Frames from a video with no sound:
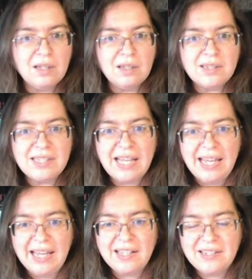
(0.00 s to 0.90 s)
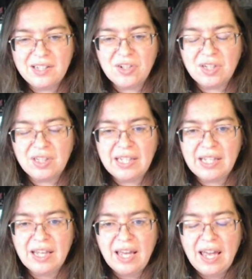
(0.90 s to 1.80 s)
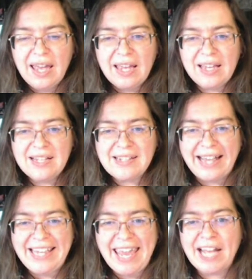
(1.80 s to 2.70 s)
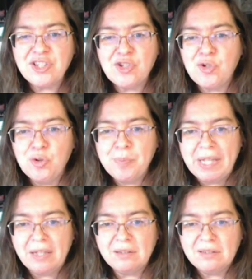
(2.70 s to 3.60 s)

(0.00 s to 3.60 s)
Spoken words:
ink digitally is I can't zoom in.